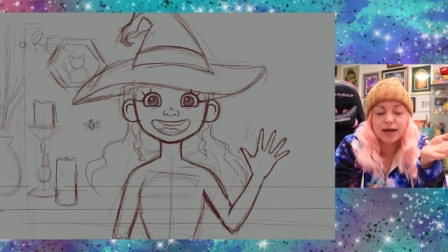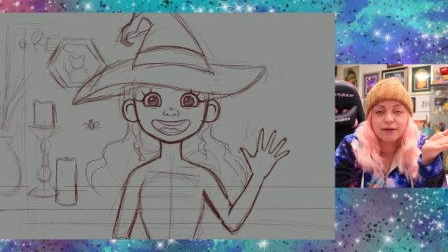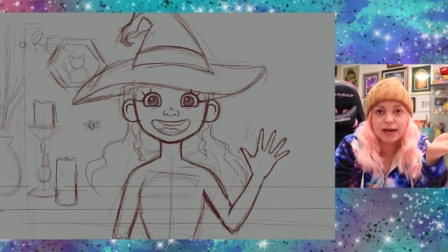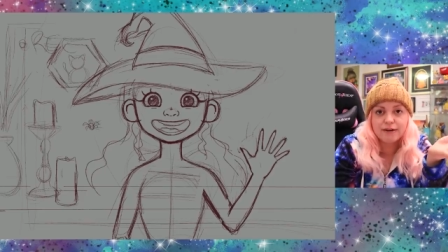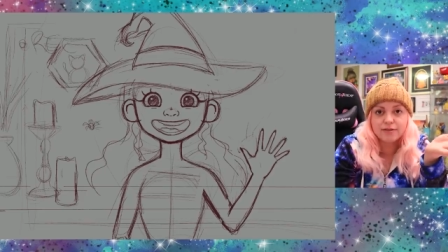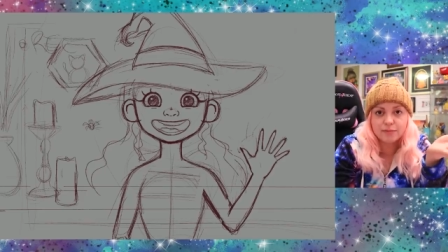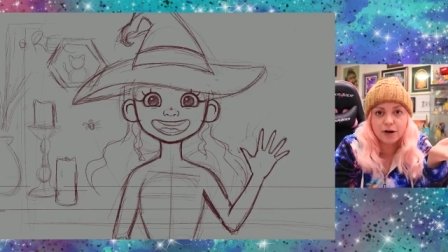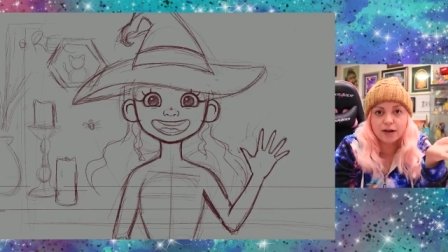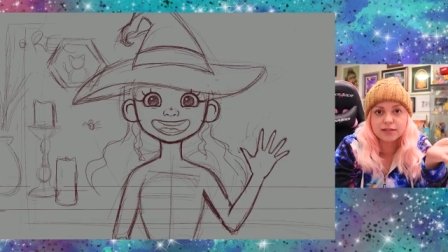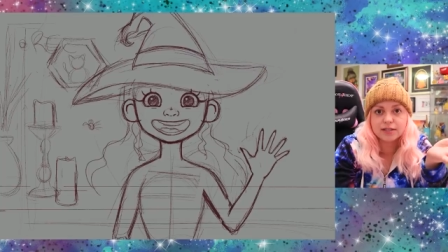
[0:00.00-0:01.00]
I would have the
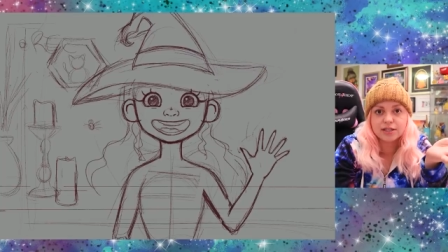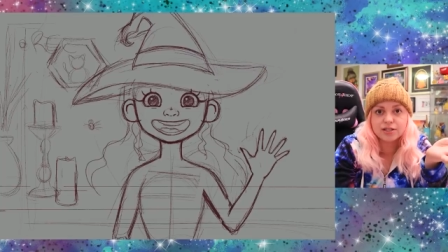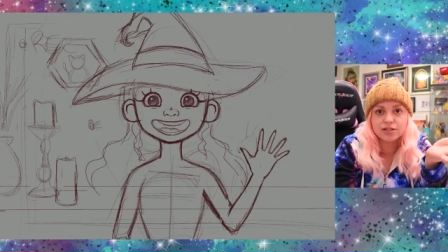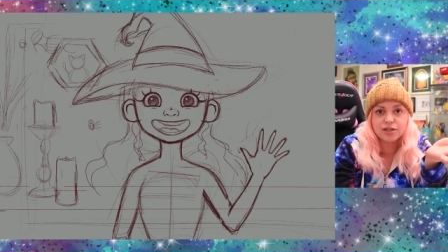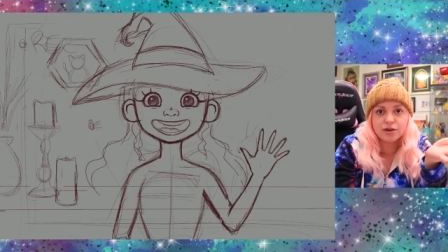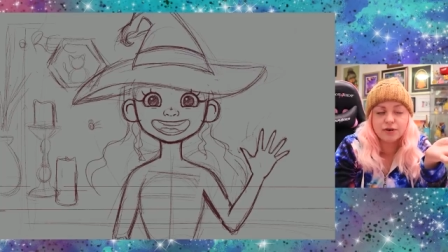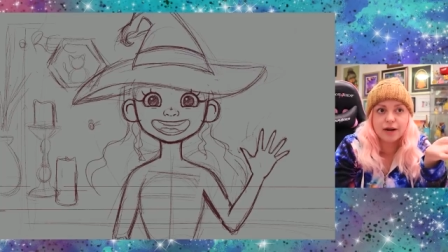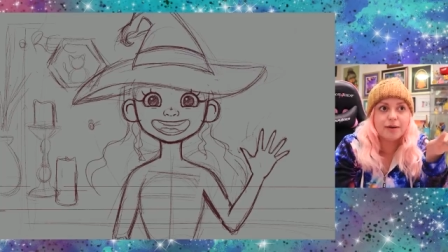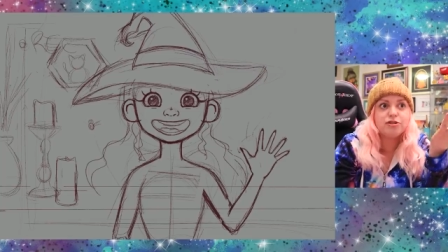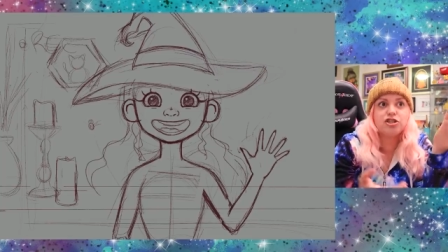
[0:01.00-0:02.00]
boxes. So,
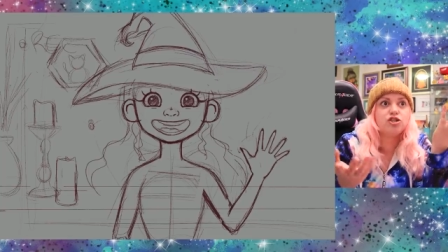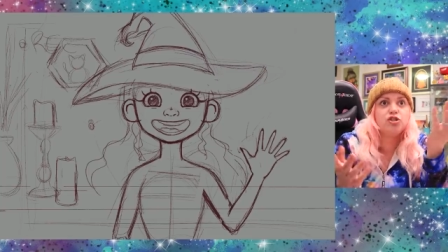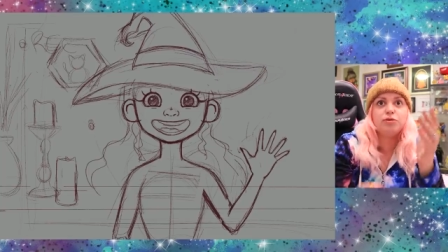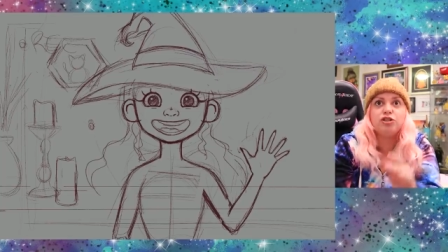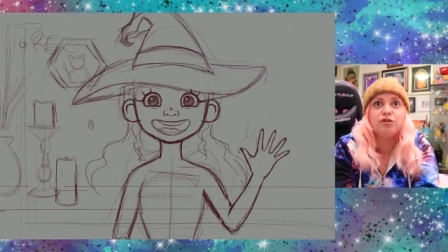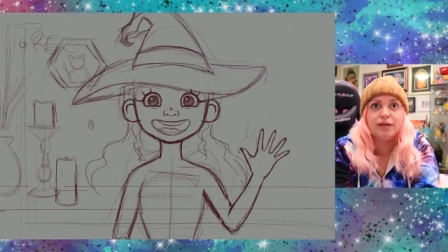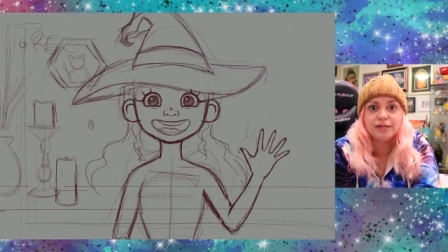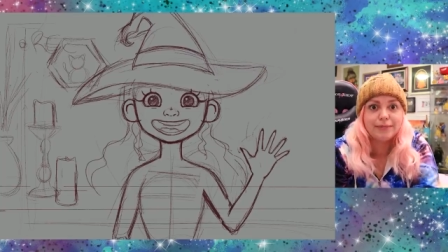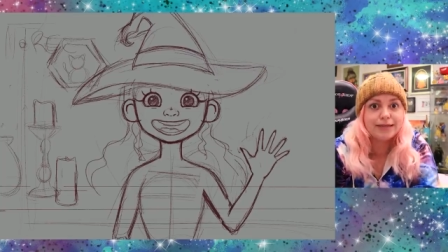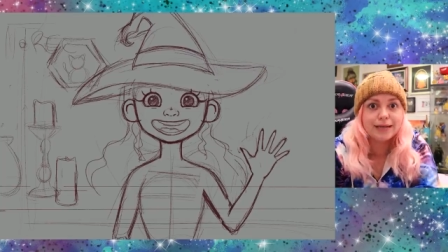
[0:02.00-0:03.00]
and I'm just assuming 2 weeks.
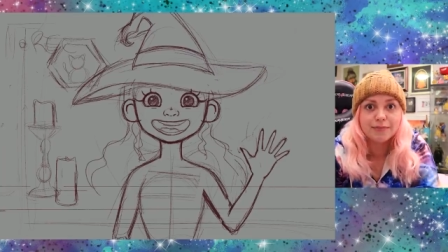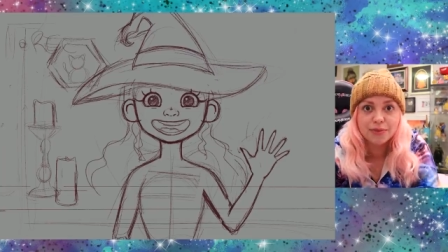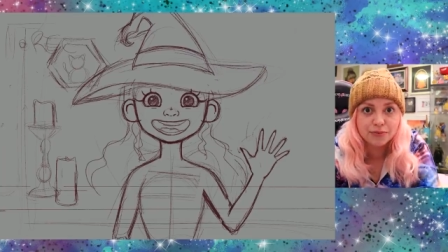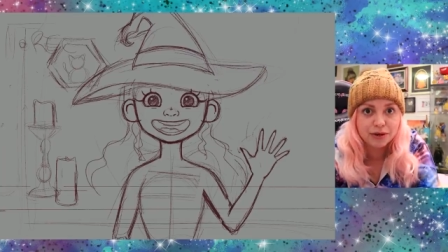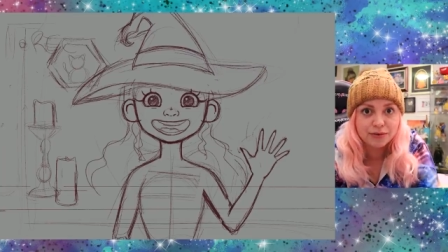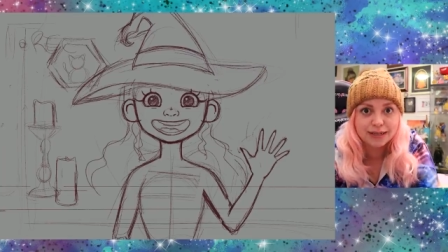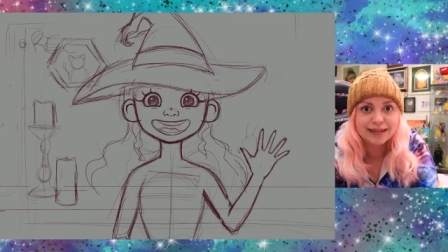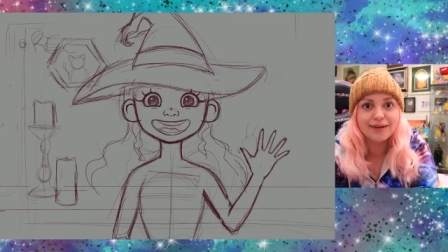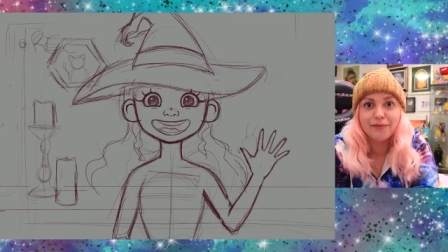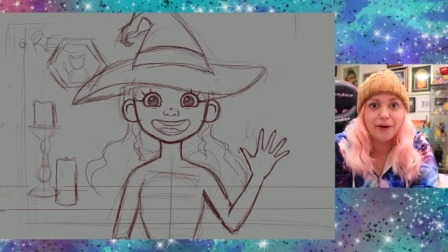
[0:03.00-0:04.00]
It might take them 3 weeks,
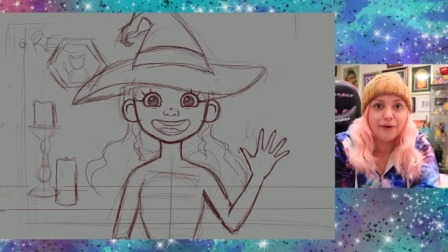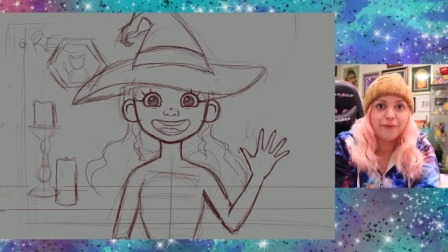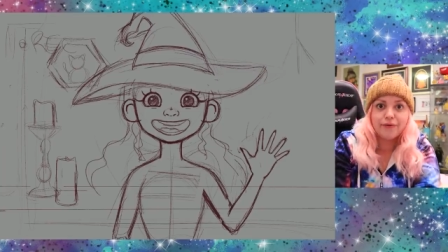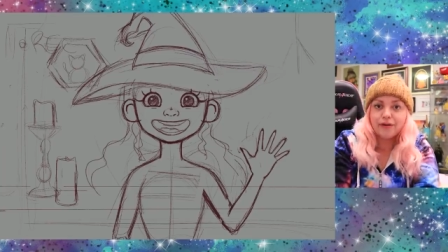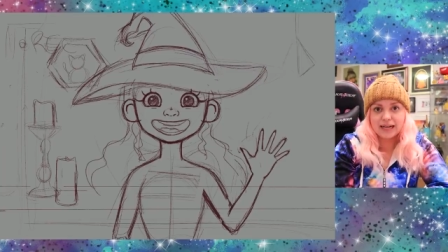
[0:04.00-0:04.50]
I don't know.